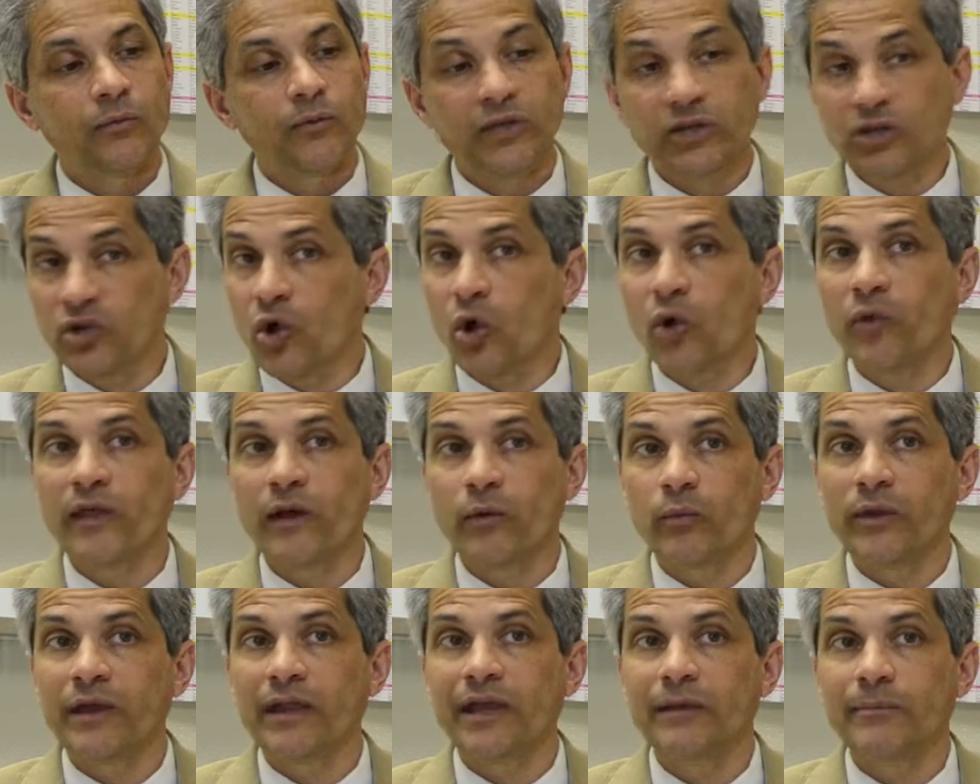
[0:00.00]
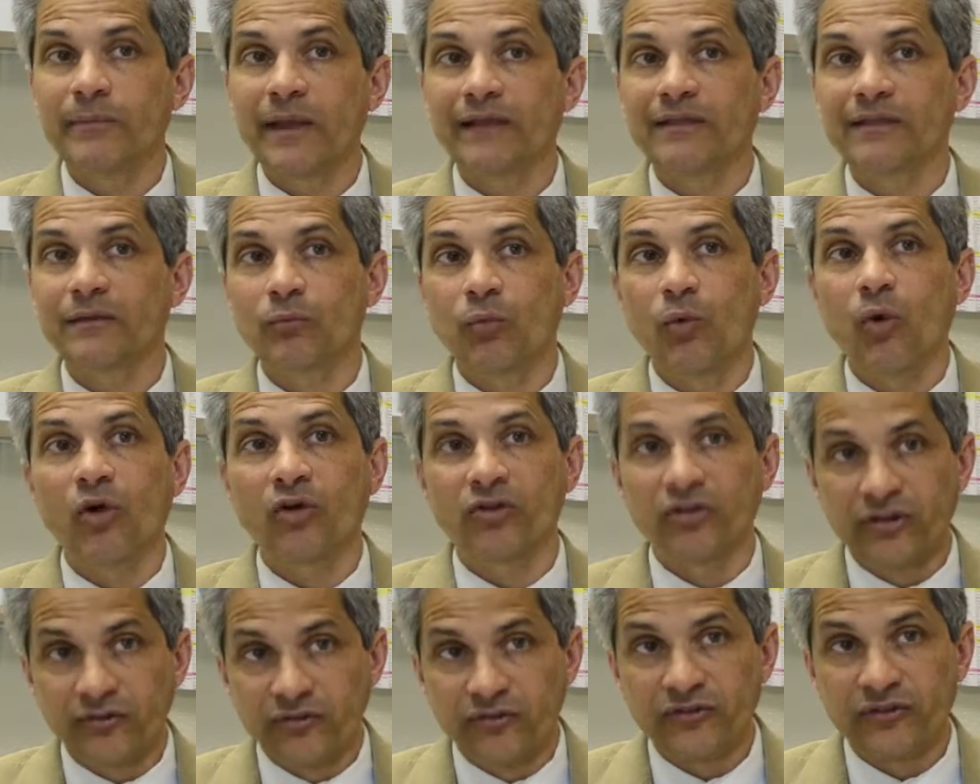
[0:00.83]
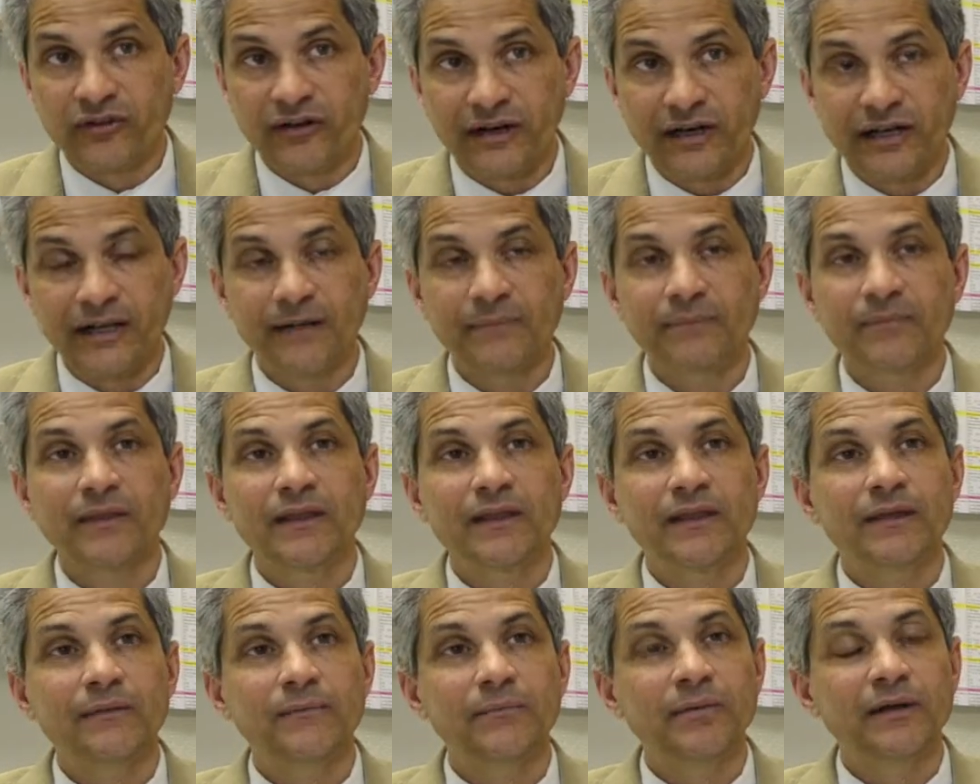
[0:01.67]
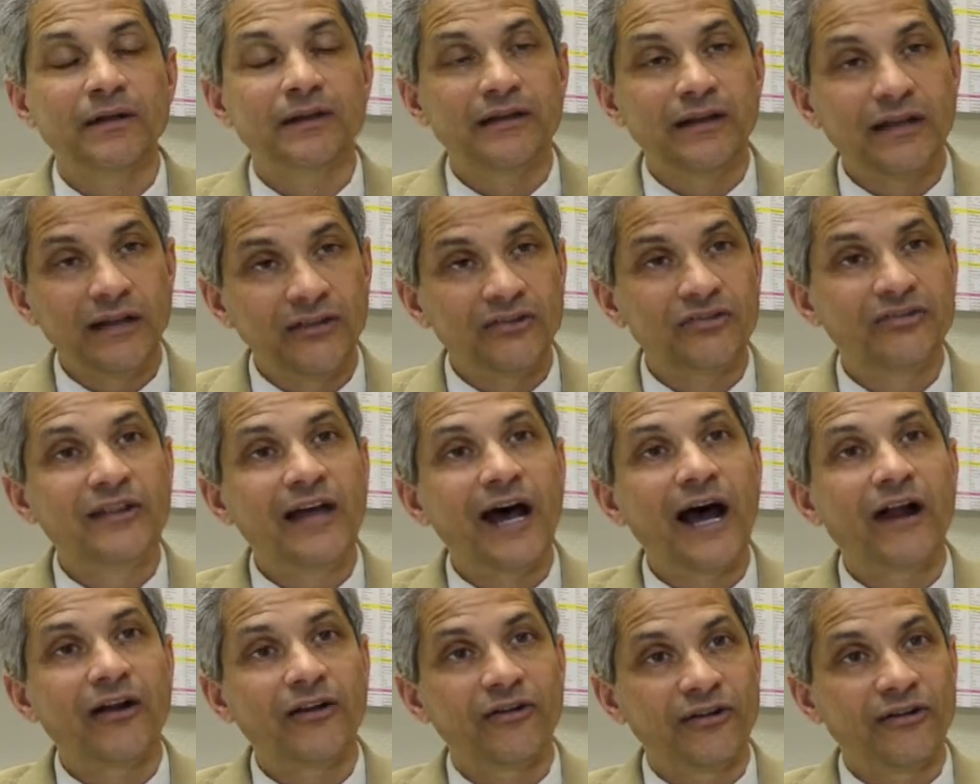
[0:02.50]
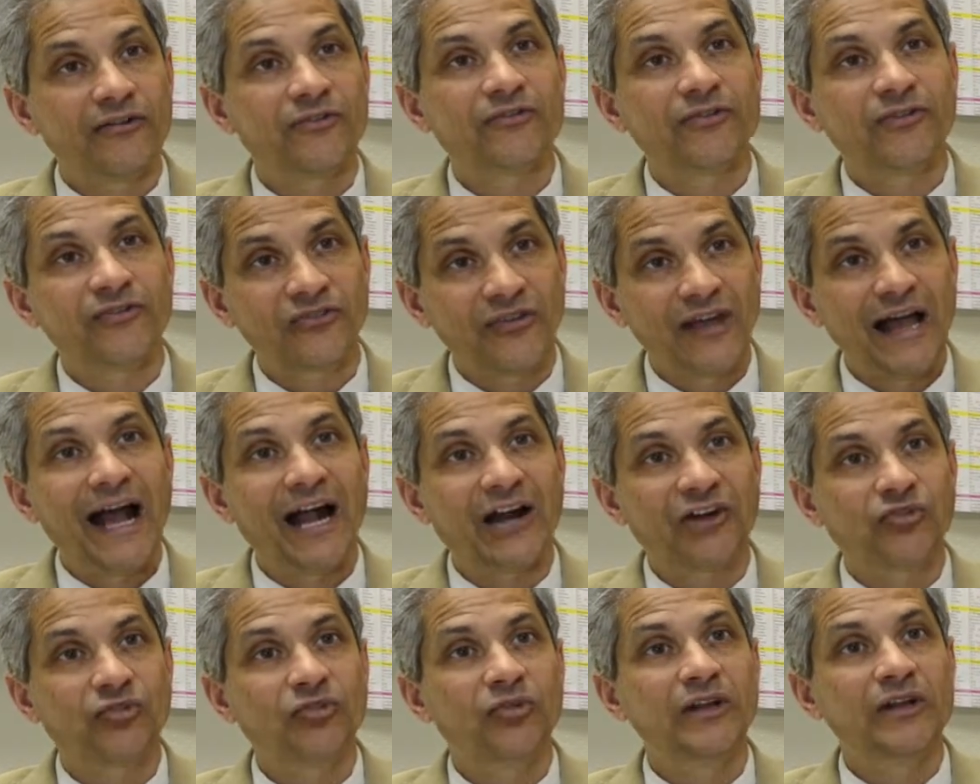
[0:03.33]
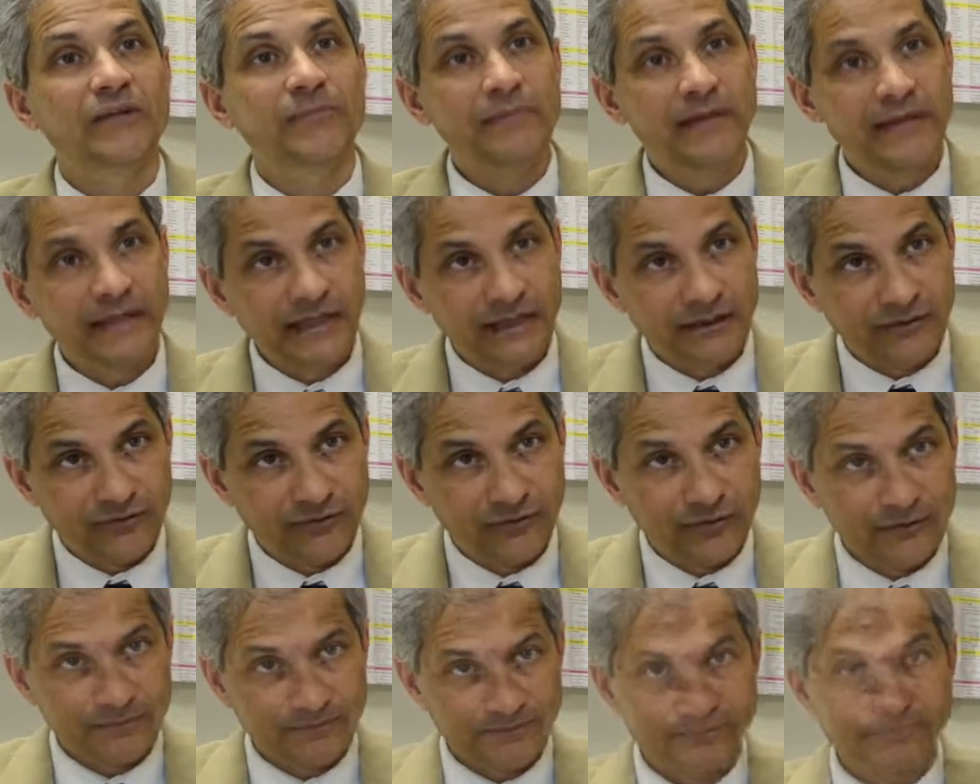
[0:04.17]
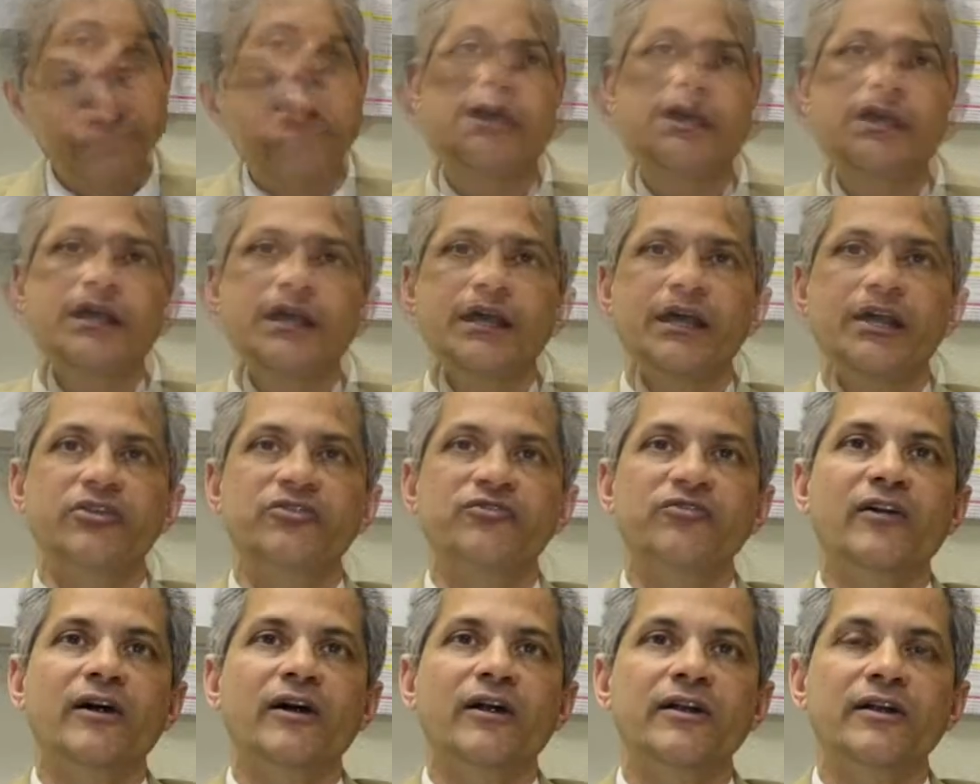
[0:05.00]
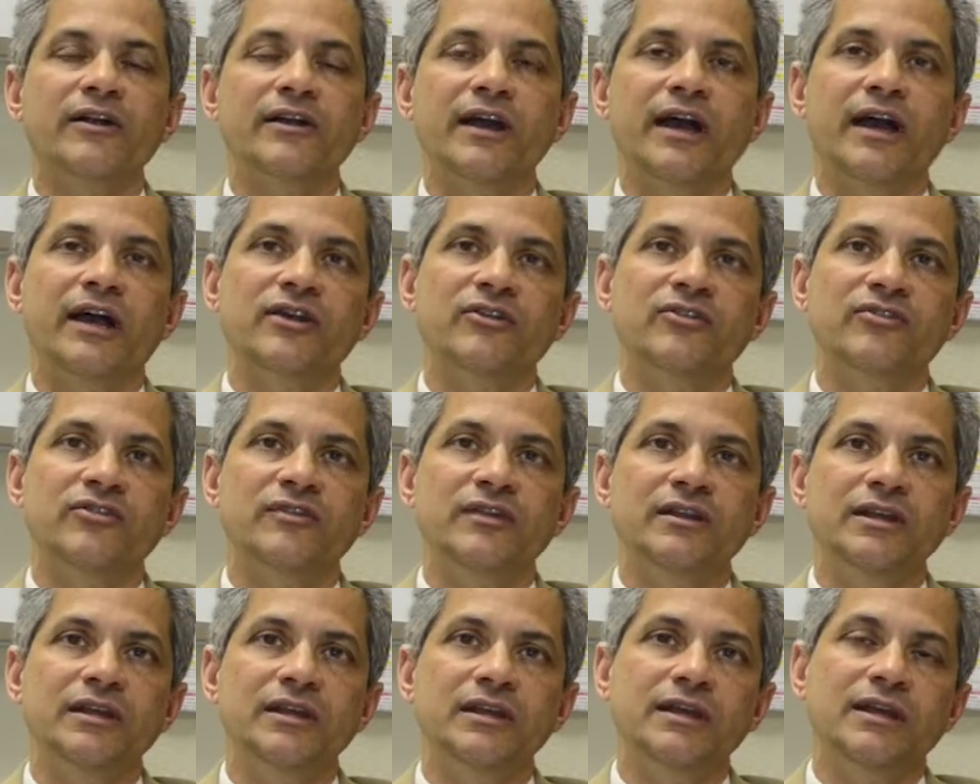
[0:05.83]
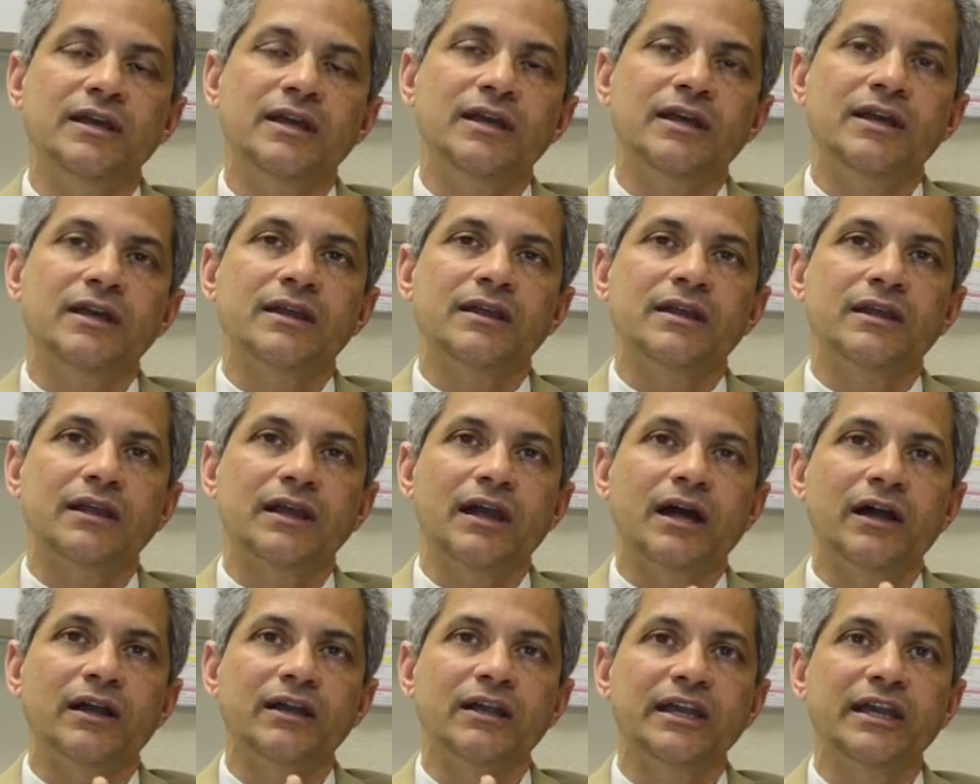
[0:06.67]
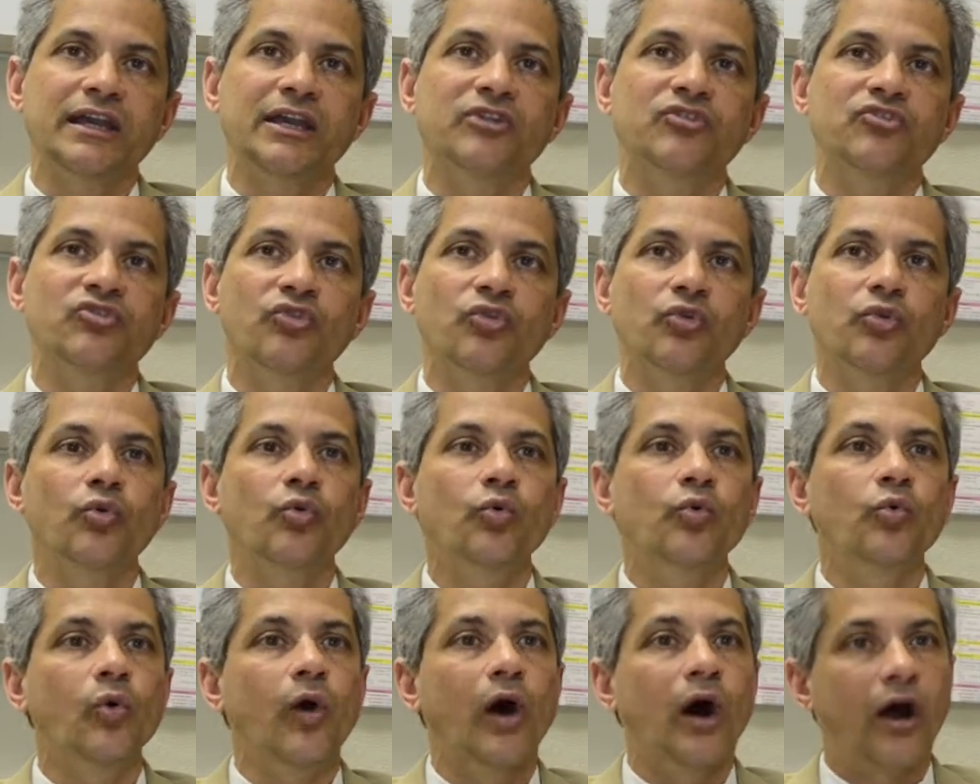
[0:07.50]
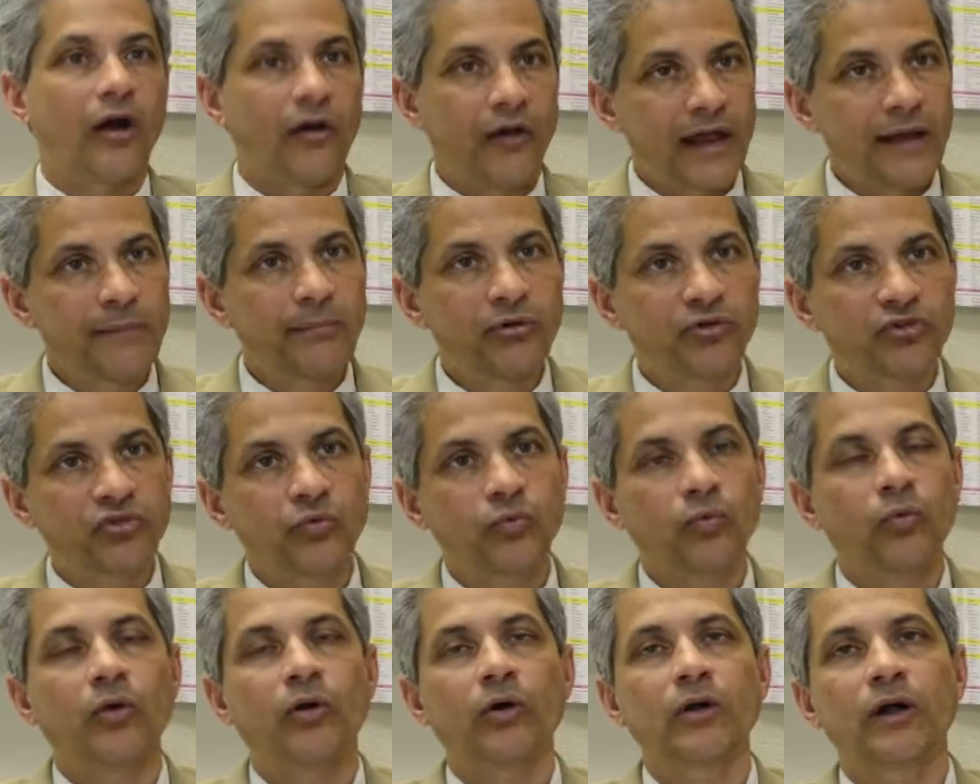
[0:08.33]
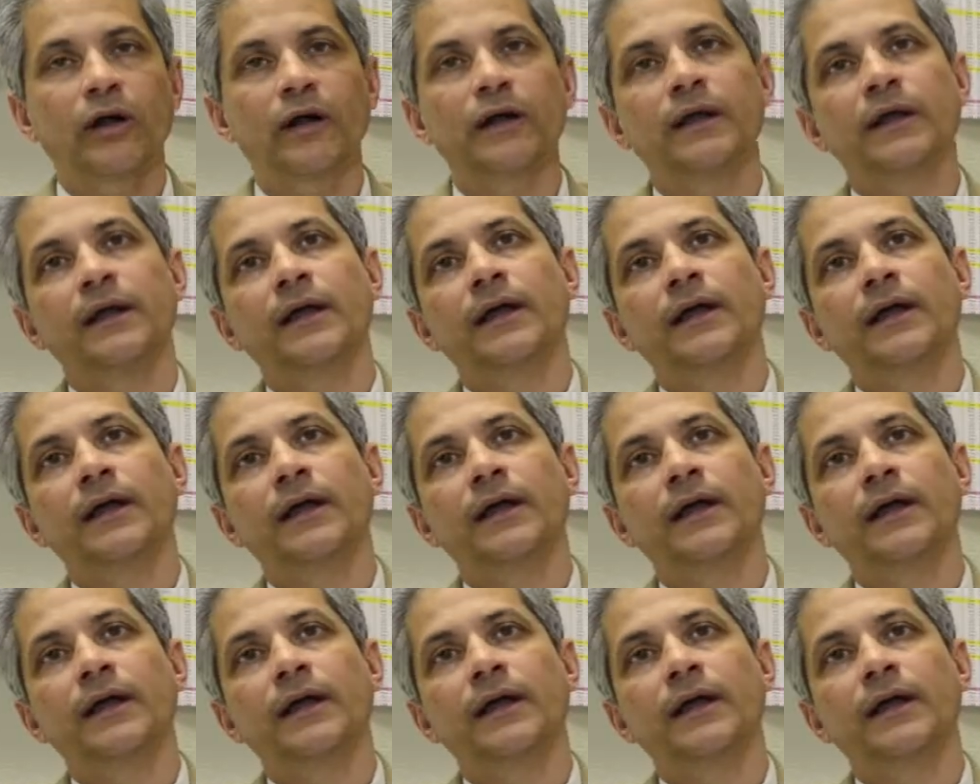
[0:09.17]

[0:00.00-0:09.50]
We know that we can make them walk differently, but is that difference actually meaningful? As far as the kids who are able to walk,